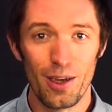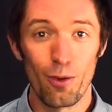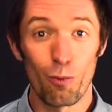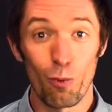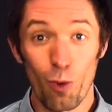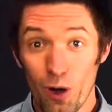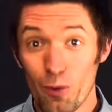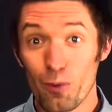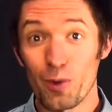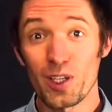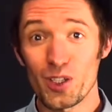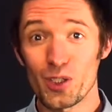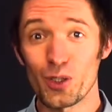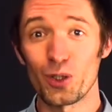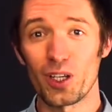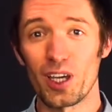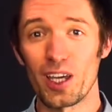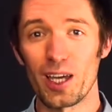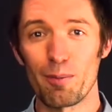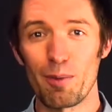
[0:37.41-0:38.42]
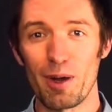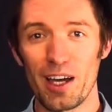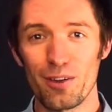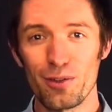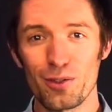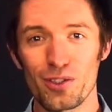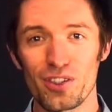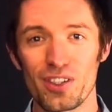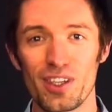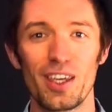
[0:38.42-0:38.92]
What are we talking
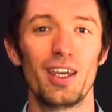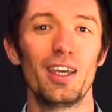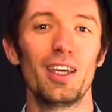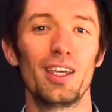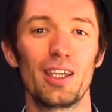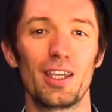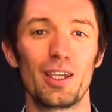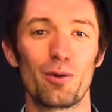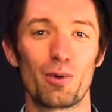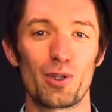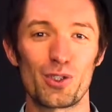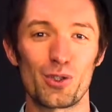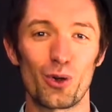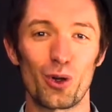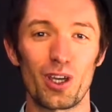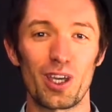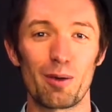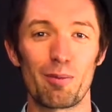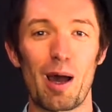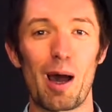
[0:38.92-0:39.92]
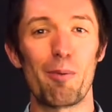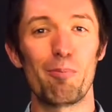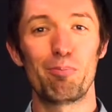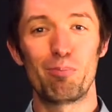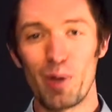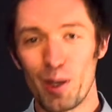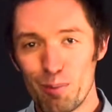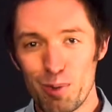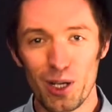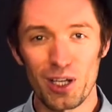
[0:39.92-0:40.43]
about? We're talking about
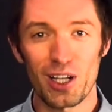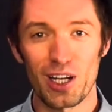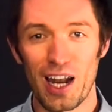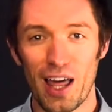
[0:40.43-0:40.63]
biblical